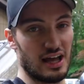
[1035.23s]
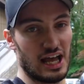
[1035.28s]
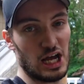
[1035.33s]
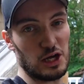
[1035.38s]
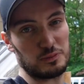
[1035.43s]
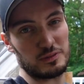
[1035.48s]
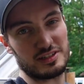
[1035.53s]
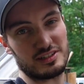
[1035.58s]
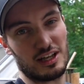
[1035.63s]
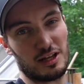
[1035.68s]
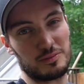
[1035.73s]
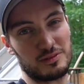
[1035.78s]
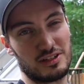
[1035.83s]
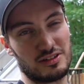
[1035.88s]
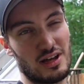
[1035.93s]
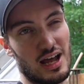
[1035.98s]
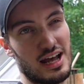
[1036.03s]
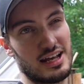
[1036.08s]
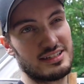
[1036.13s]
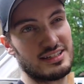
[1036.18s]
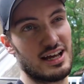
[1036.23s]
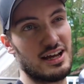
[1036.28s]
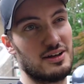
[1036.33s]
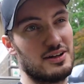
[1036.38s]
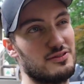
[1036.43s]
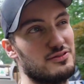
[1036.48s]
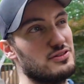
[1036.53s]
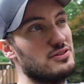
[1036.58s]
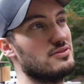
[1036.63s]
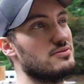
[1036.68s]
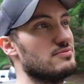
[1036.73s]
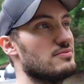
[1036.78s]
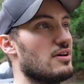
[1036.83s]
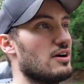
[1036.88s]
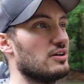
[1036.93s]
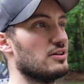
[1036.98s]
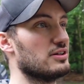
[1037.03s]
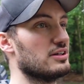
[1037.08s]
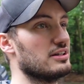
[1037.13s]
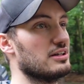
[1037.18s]
I hope this helped you guys out if you
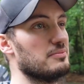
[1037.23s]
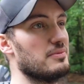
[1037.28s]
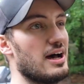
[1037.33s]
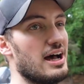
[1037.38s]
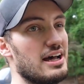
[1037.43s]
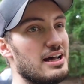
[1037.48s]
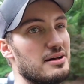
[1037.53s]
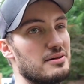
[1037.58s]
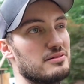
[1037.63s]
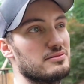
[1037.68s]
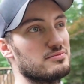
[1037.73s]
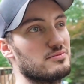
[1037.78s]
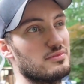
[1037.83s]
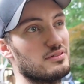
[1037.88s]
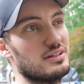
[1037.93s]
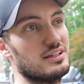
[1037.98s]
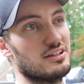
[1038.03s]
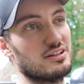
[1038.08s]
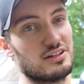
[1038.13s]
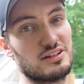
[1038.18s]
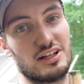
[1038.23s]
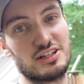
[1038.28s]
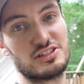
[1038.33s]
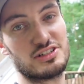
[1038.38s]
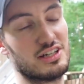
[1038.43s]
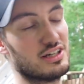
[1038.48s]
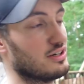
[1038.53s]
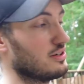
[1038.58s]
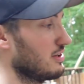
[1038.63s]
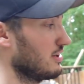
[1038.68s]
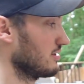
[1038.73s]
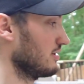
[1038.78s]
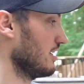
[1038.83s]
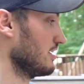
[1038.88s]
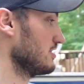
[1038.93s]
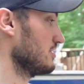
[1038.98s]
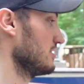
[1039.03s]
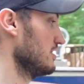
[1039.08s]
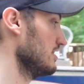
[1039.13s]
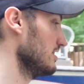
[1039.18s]
are looking to buy a, either a clutch kit or a
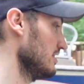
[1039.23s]
clutch.